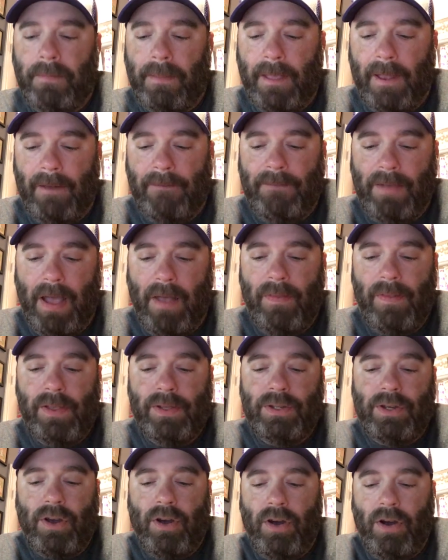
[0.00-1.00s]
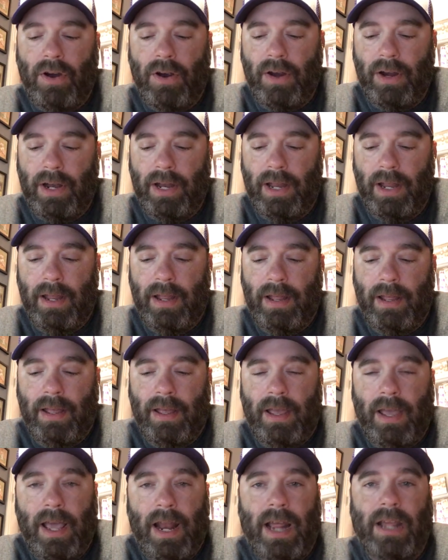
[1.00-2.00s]
and I found this card,
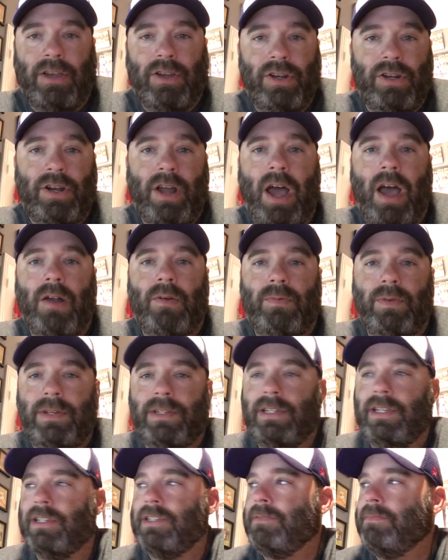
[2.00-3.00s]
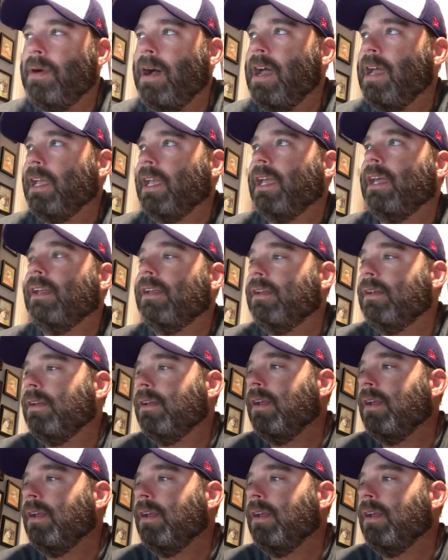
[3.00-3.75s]
and I could not resist buying it.